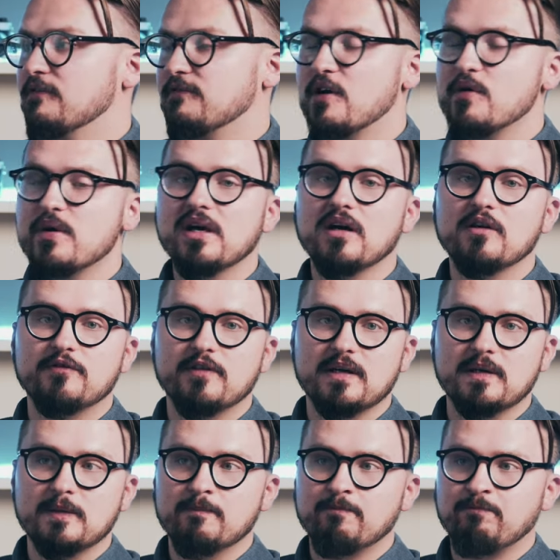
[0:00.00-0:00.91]
very
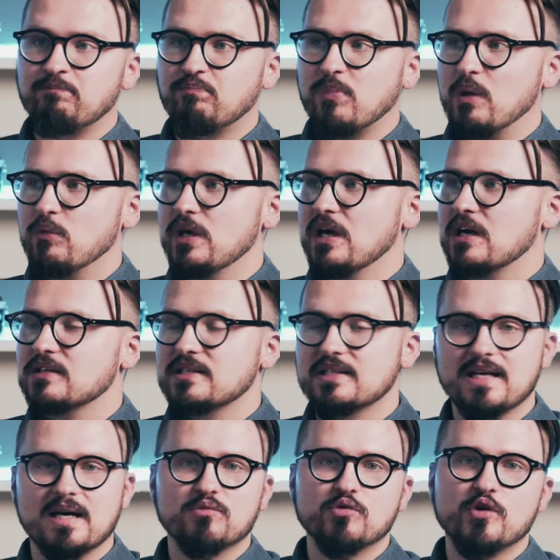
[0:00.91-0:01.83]
often we are
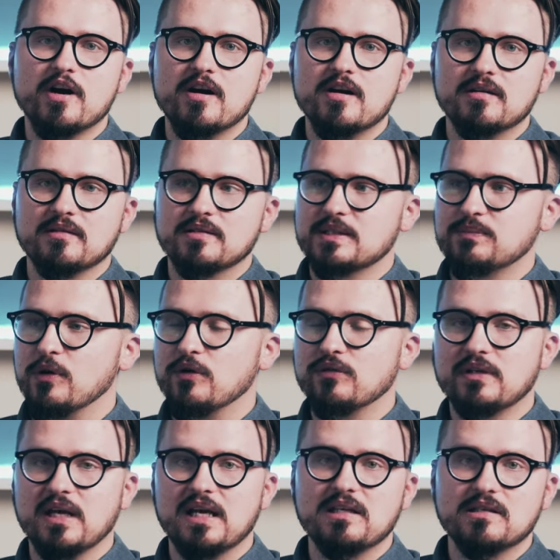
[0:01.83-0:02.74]
somewhere
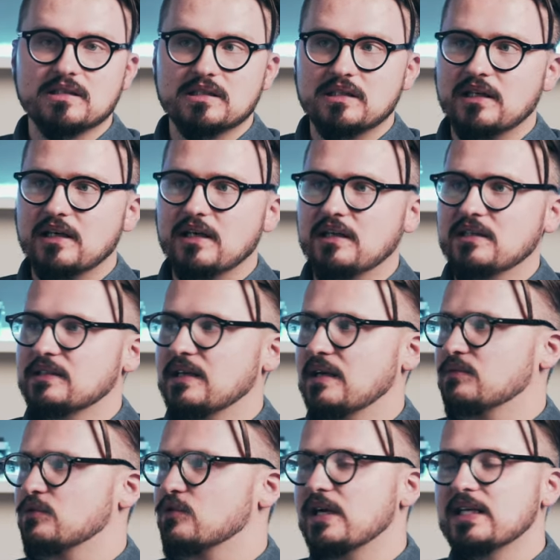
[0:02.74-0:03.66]
spontaneously in
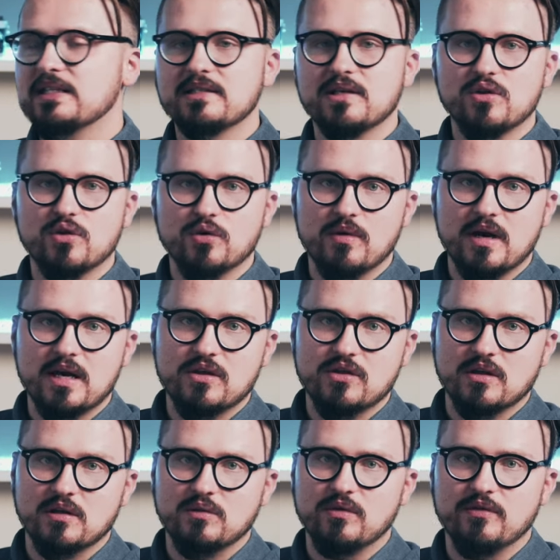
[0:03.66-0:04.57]
some great
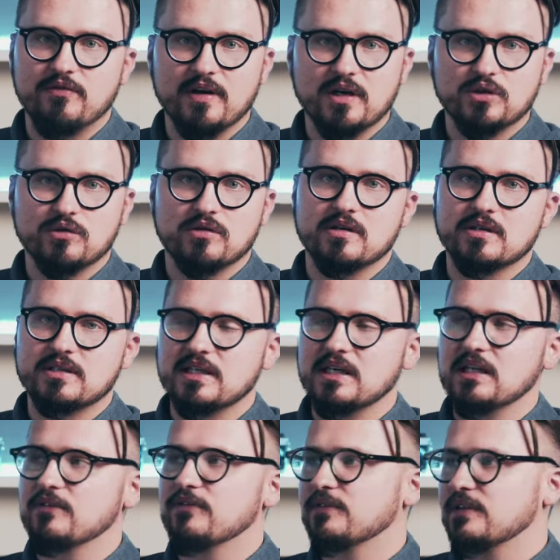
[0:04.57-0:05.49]
situation, we think to
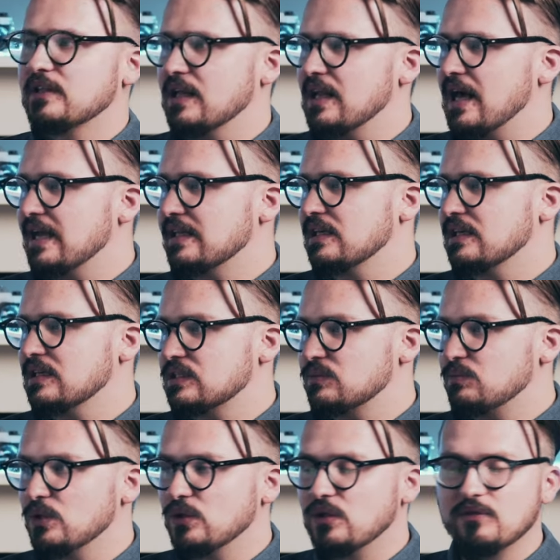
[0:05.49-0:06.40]
ourselves the lighting is
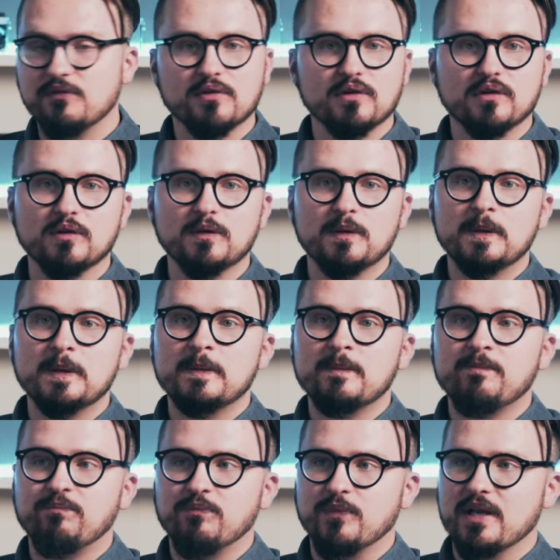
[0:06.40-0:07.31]
beautiful,
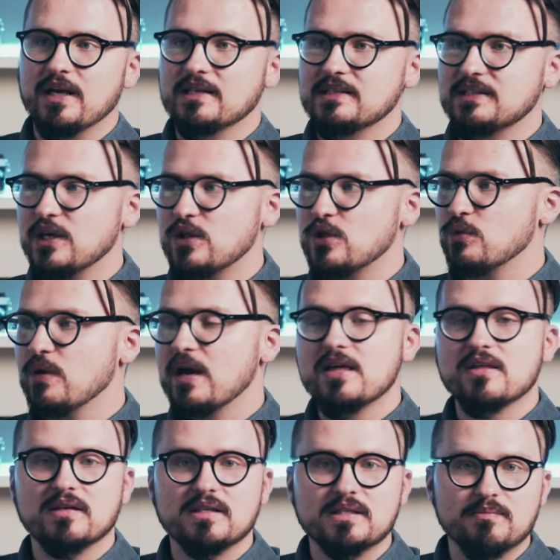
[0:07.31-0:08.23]
the
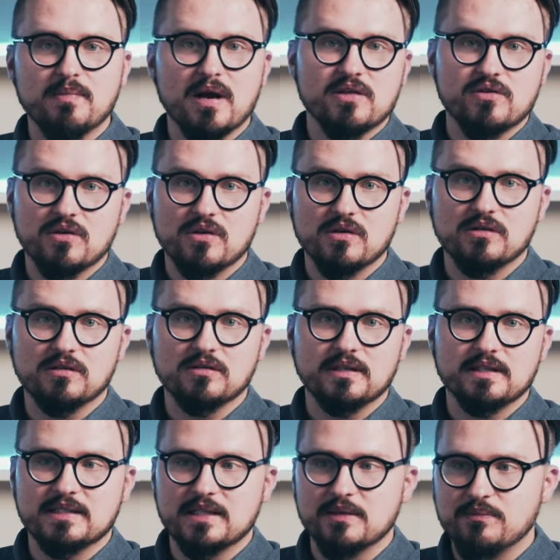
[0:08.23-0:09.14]
situation is magical,
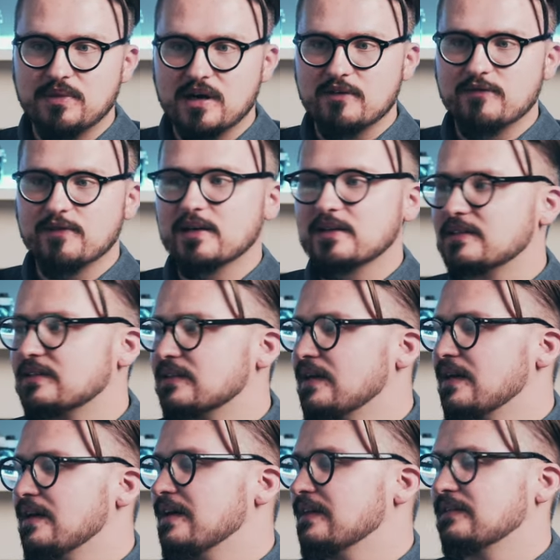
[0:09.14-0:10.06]
it's the perfect
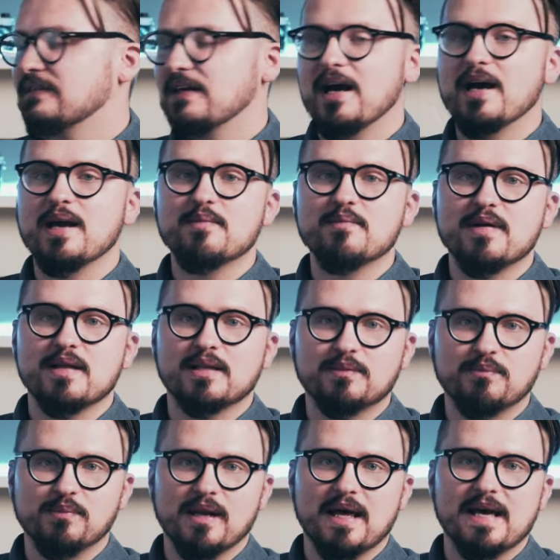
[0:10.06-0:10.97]
time
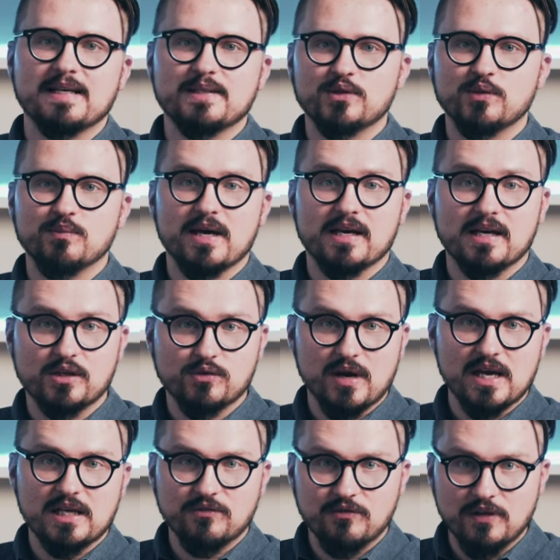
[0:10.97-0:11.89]
and place to make a
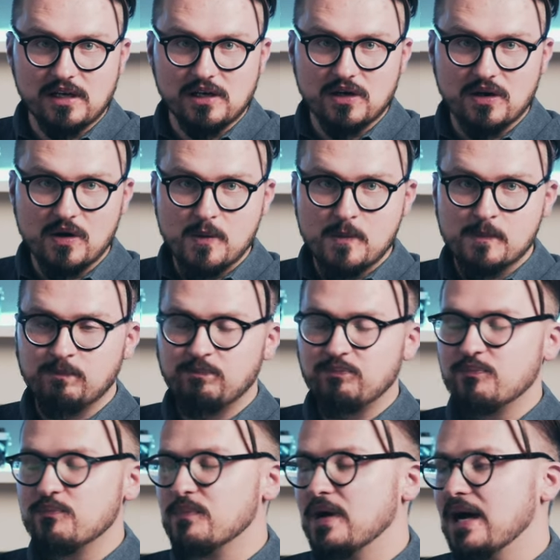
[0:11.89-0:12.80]
great video,
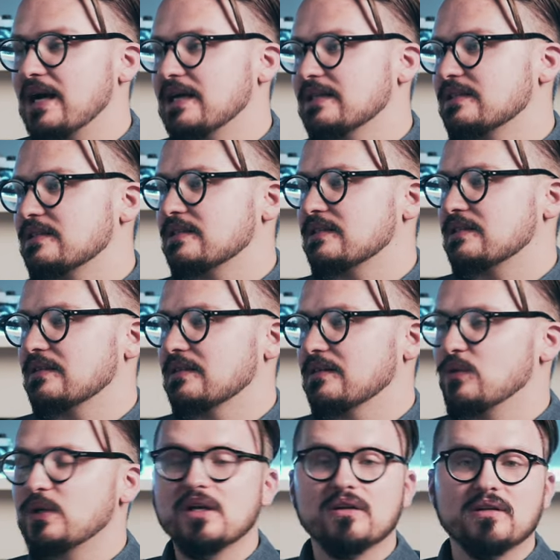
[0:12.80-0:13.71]
but
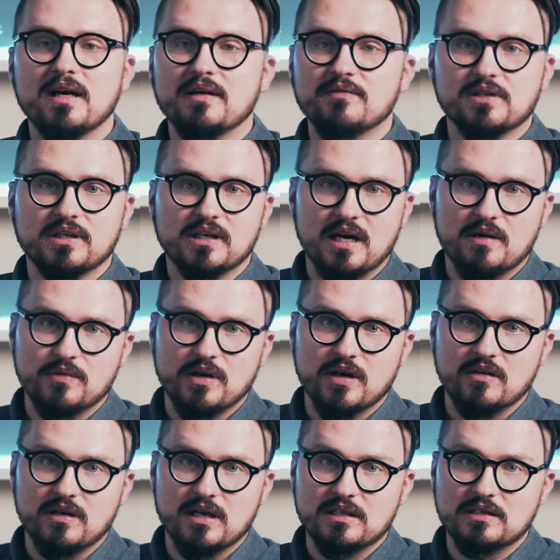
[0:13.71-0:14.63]
we don't have the camera
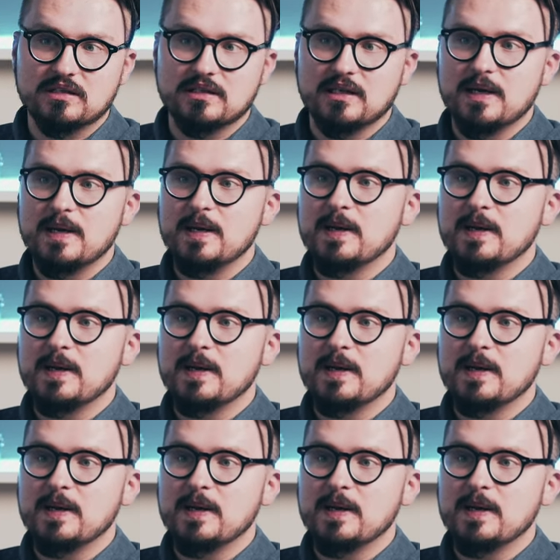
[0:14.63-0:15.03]
on us.